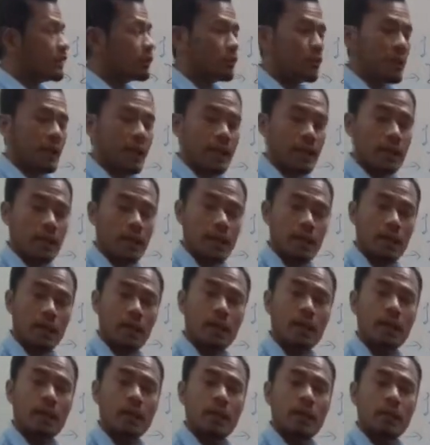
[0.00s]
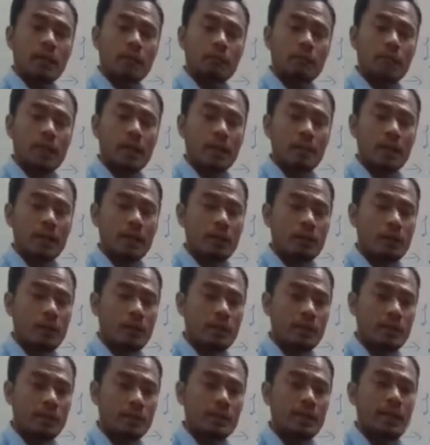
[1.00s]
into verbal
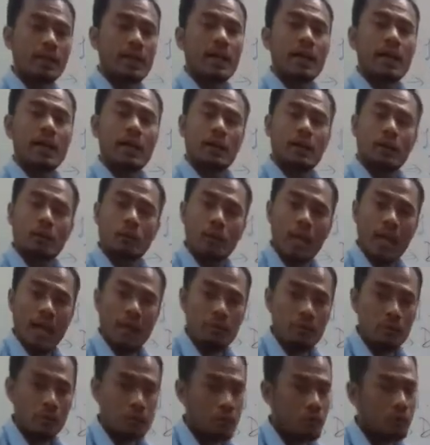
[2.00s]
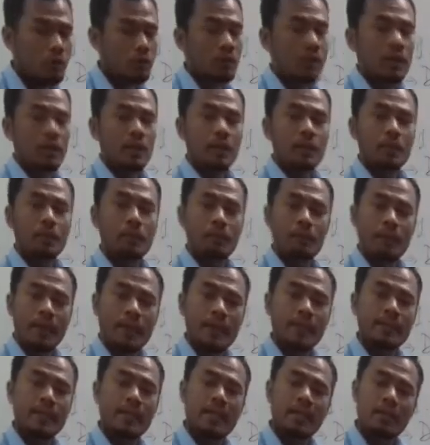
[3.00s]
question, we have to
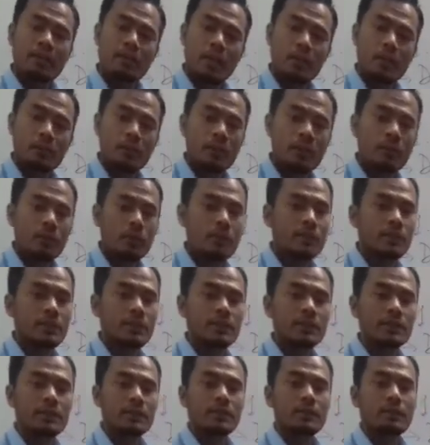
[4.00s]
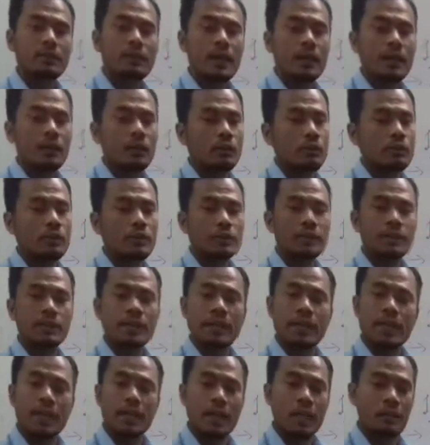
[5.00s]
make that verbal questions by
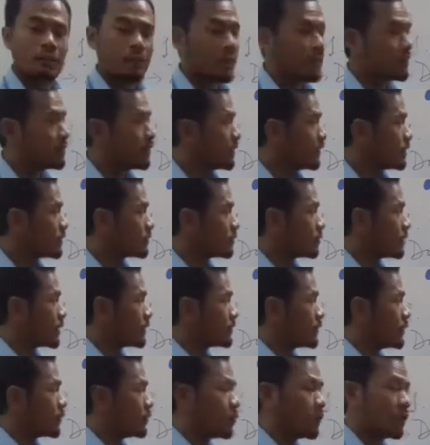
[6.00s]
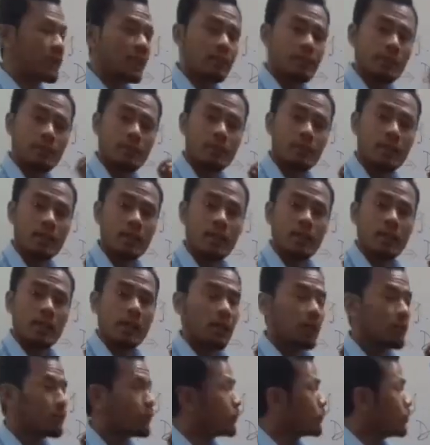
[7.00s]
using helping verbs, but we don't have
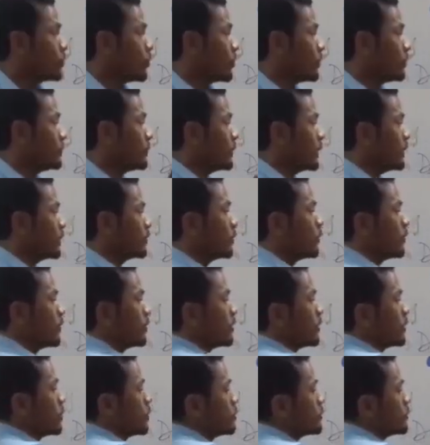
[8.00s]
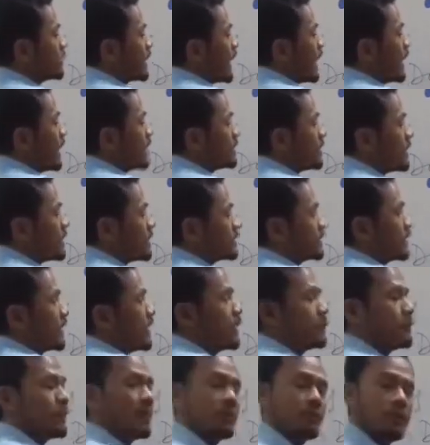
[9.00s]
don't use has as the
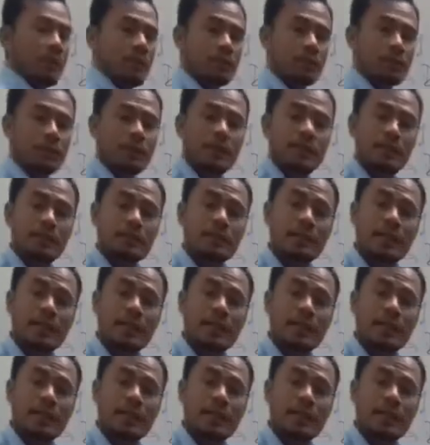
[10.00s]
helping verb, because